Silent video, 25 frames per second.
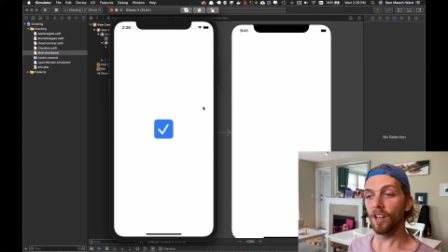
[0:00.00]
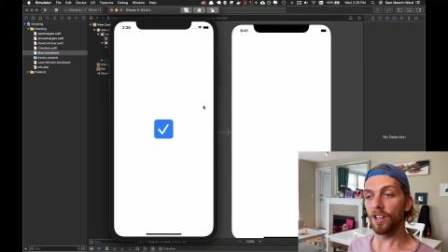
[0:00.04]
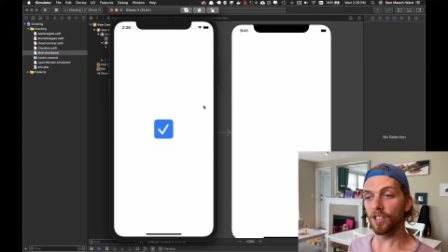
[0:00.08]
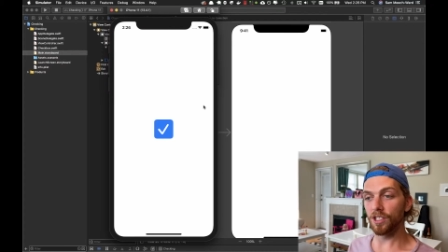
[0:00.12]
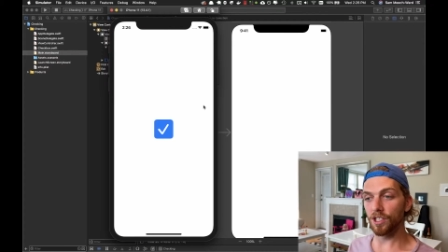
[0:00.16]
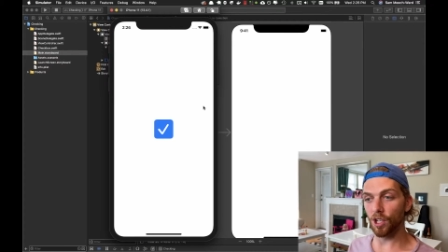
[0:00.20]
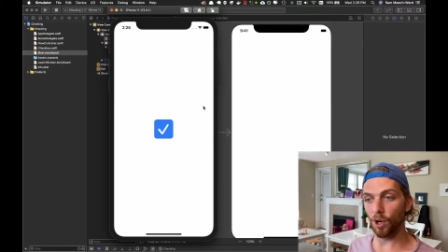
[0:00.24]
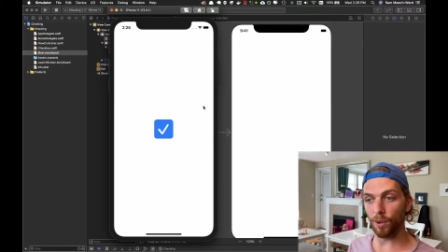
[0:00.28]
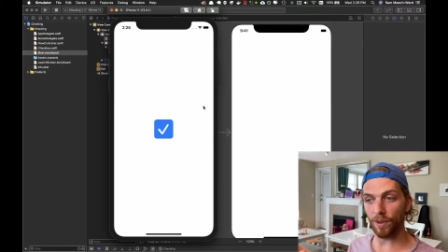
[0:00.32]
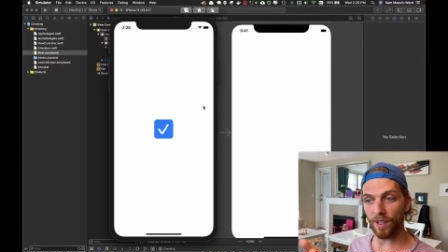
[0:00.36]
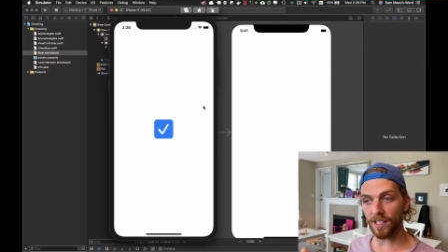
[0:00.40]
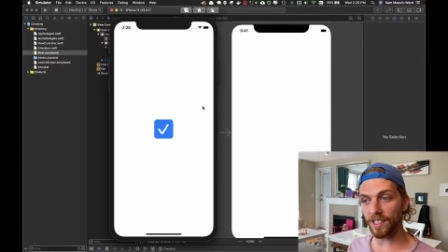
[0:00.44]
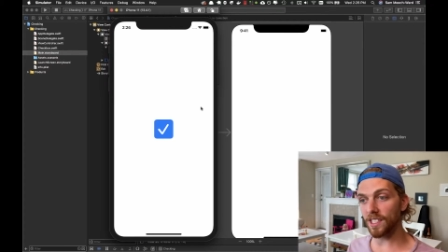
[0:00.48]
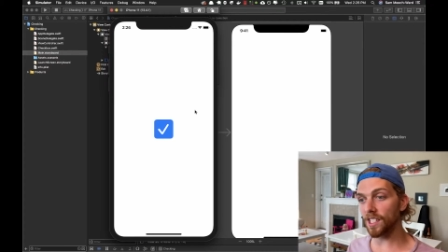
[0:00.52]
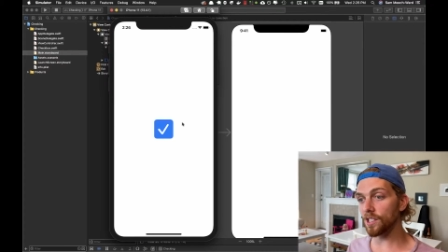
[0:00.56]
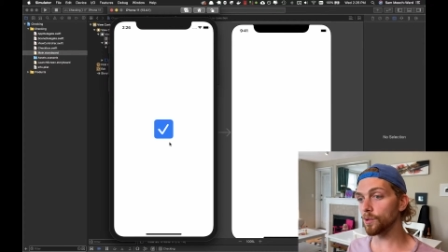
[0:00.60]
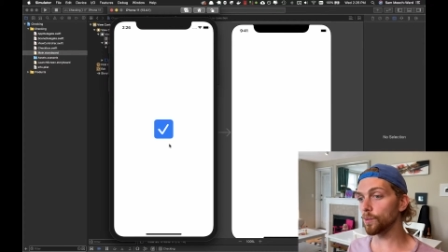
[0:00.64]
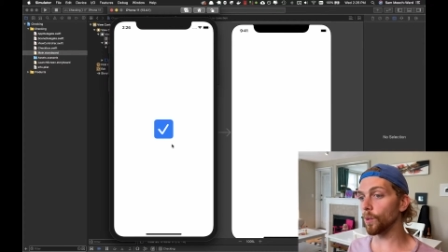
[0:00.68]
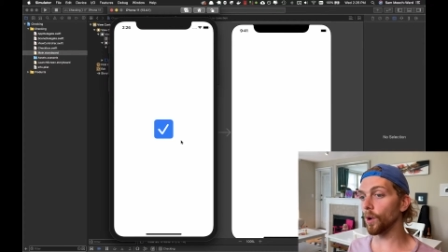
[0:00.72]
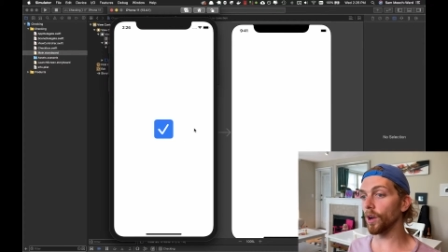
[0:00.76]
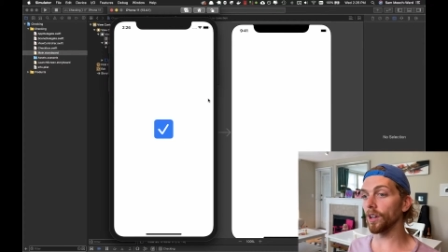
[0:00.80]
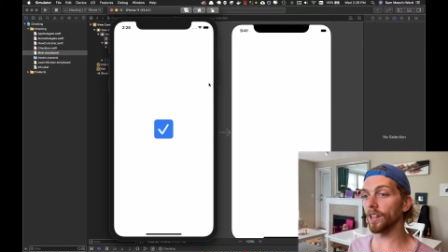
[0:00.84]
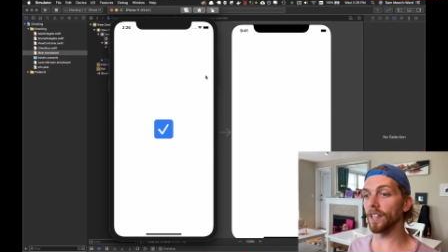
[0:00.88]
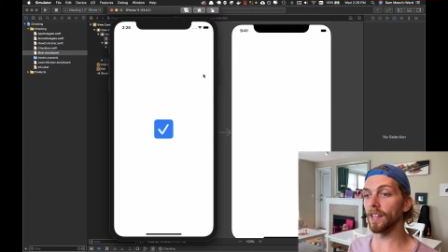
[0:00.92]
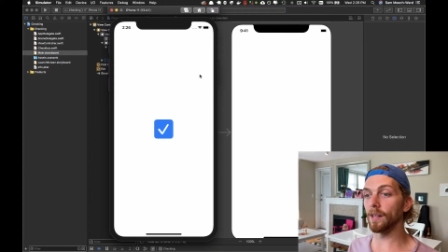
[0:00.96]
So this is
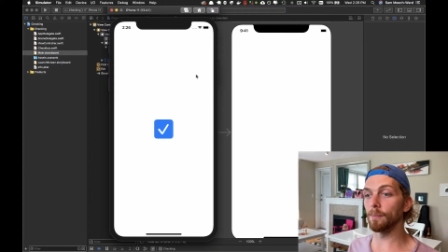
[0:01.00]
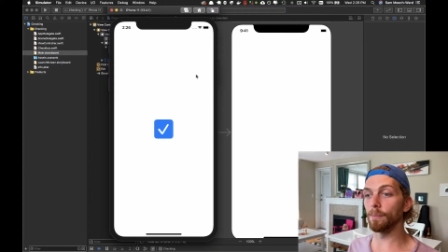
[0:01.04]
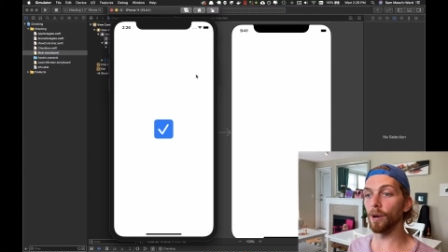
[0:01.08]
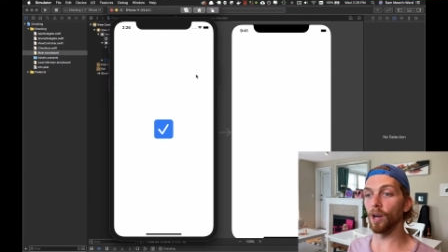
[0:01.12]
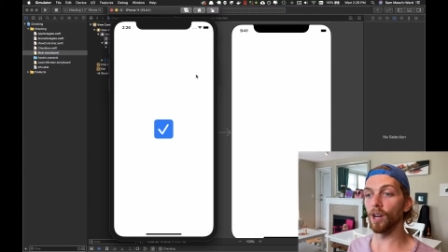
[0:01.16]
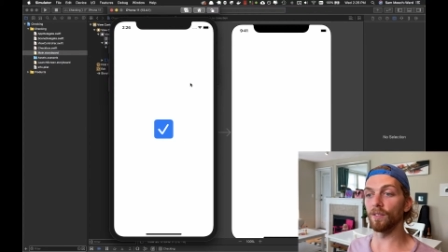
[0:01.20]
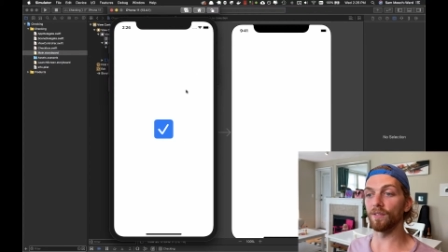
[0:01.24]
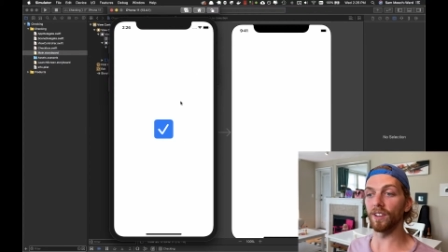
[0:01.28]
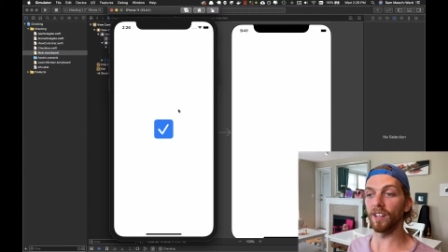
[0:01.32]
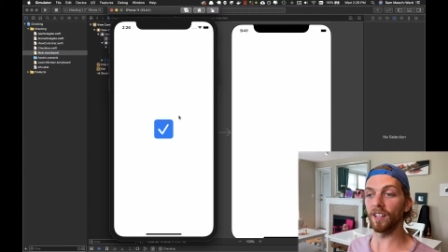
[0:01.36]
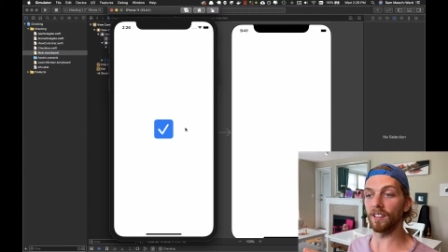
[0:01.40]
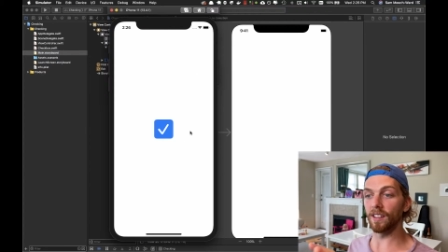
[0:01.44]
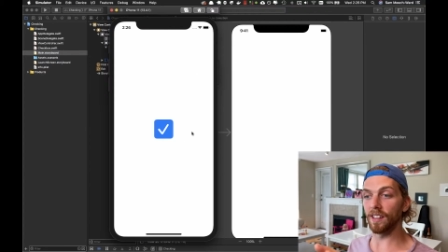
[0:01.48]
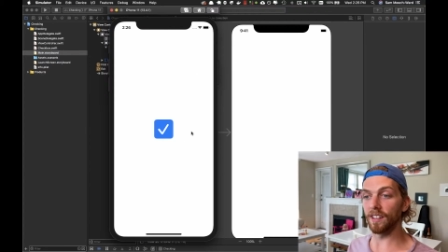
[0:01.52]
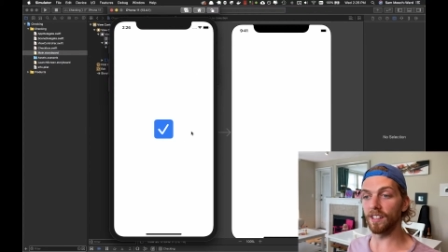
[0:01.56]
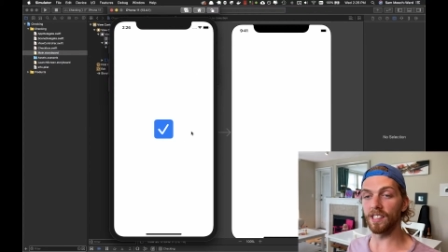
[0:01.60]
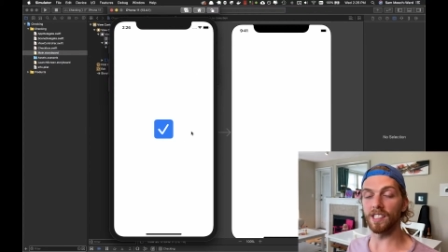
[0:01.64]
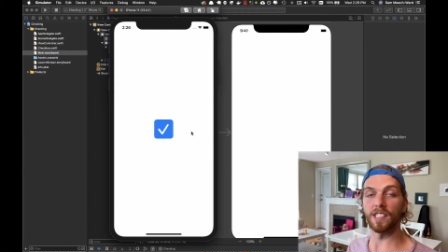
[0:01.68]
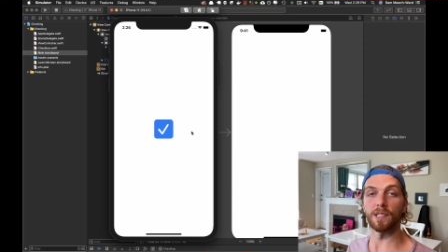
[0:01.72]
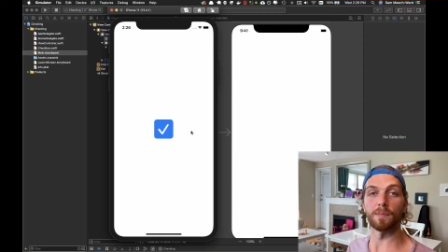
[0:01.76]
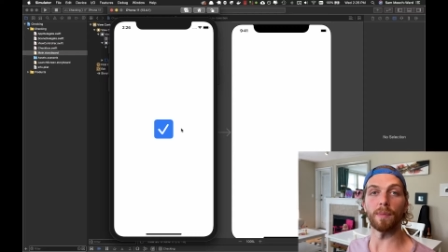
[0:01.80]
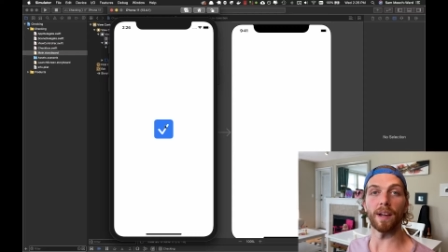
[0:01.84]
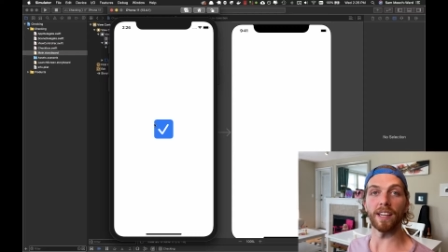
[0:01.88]
working perfectly. This is